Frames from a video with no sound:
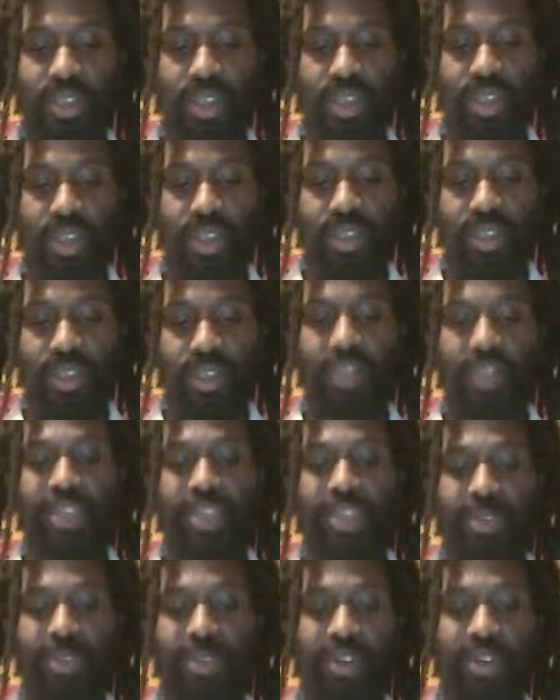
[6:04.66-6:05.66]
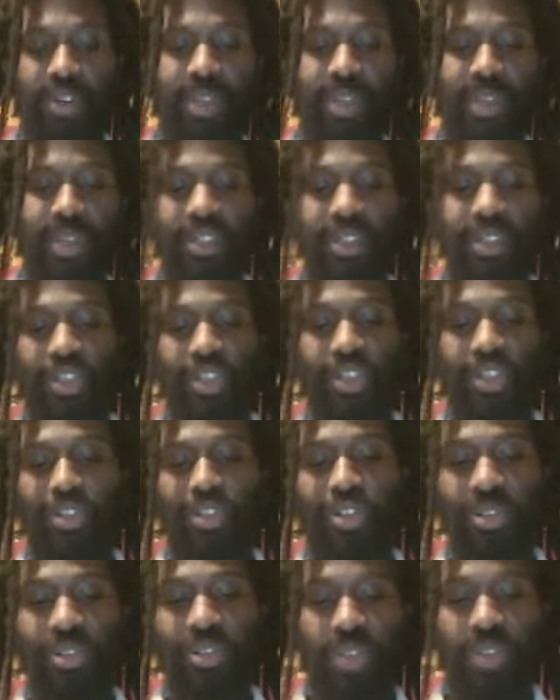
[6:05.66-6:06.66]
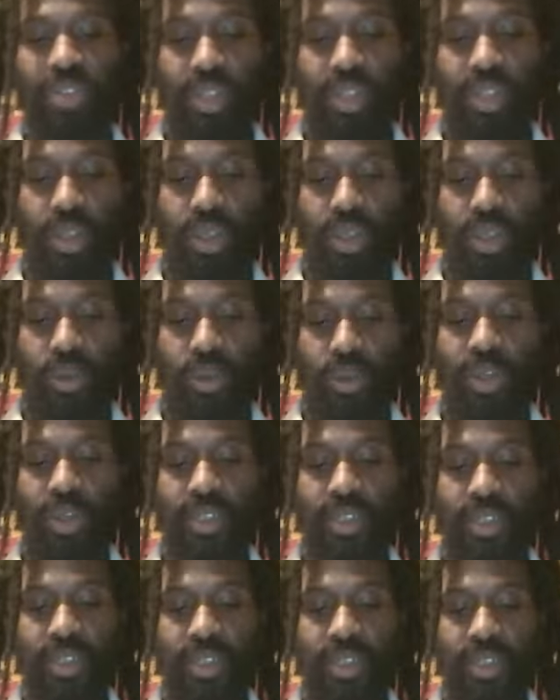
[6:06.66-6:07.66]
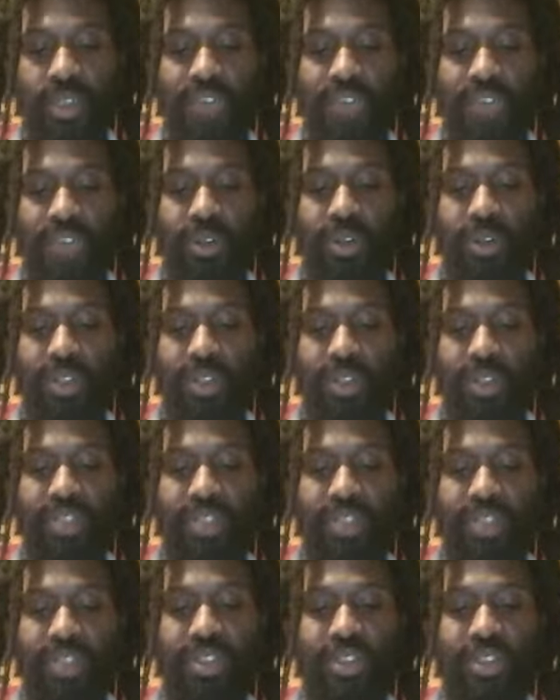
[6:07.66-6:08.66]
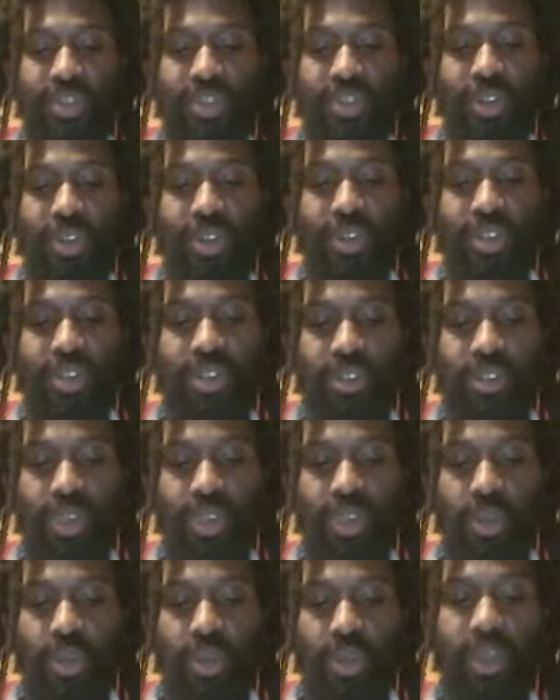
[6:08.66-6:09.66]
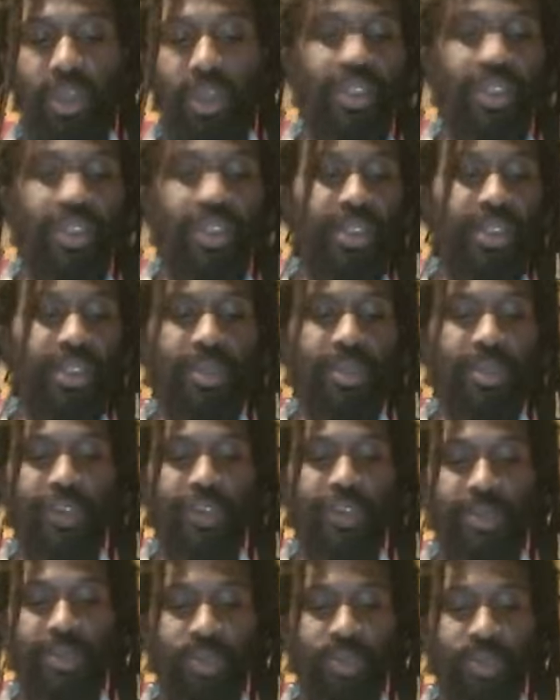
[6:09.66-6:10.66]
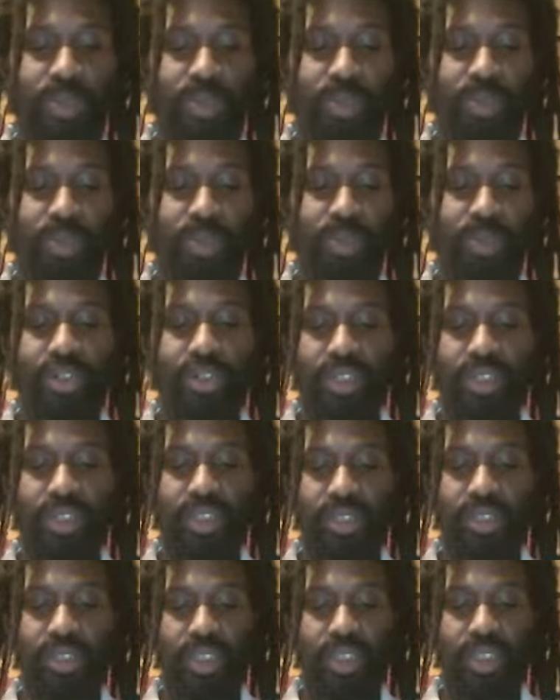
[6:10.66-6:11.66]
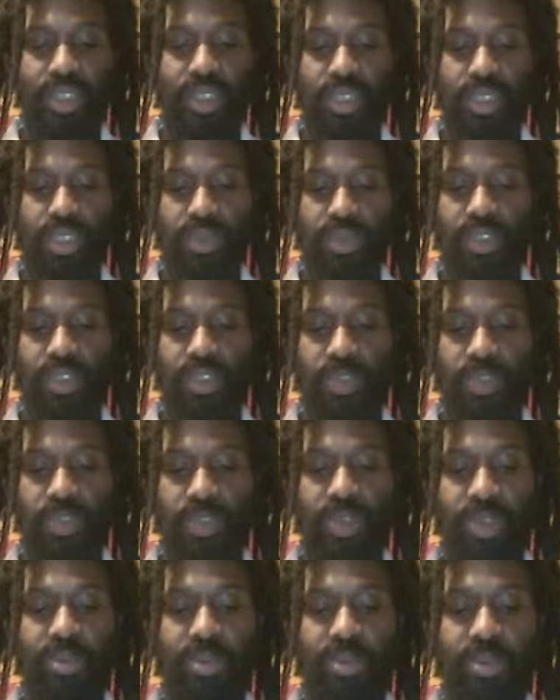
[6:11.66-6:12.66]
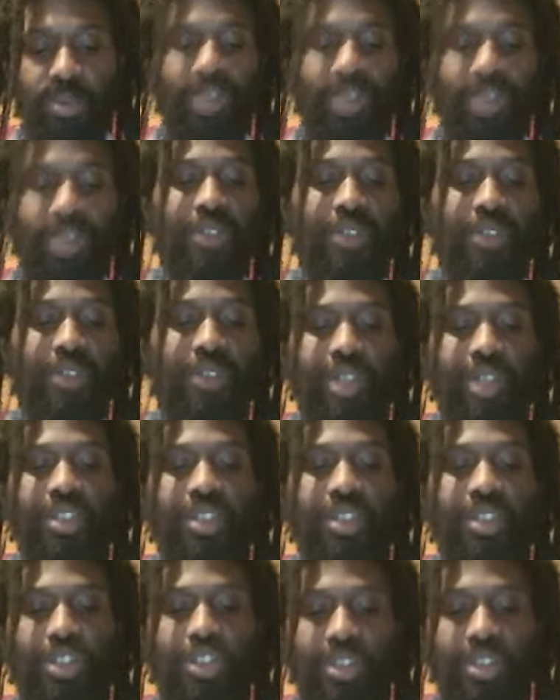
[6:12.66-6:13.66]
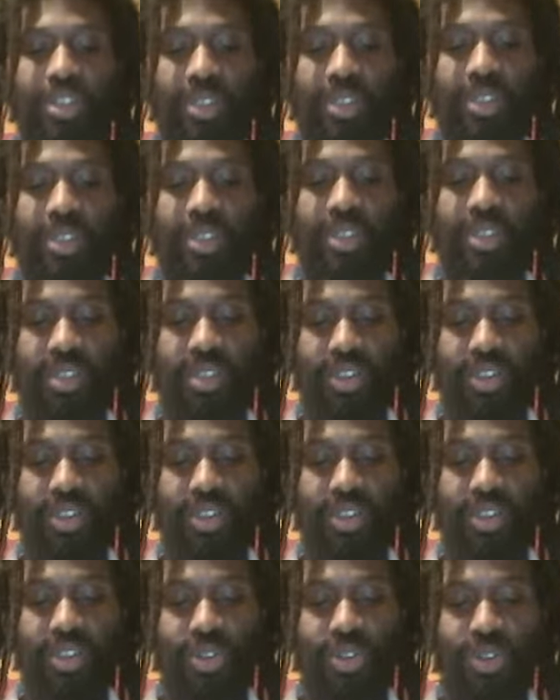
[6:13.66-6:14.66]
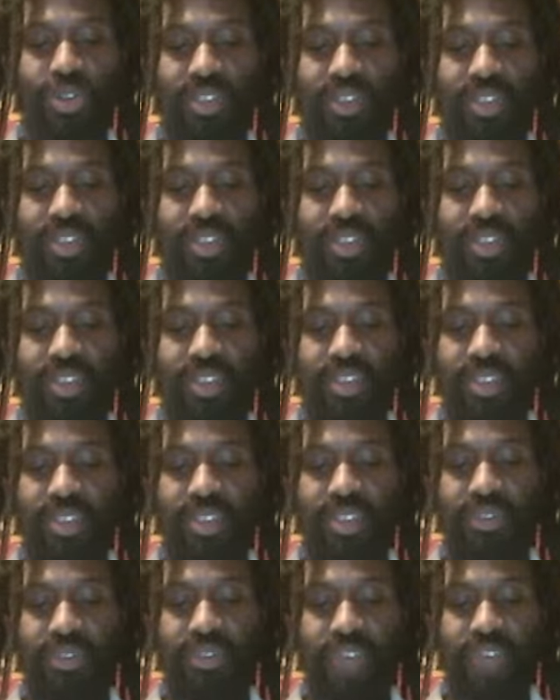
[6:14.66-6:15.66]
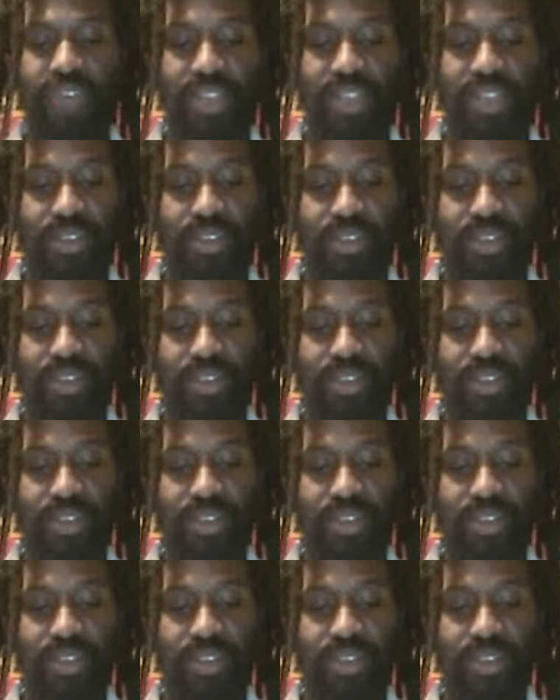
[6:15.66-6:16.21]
the theme of our meditation. What, after all, is this thought? Where did it come from? We penetrate with the spear point of our meditation to the source of the successive fancies.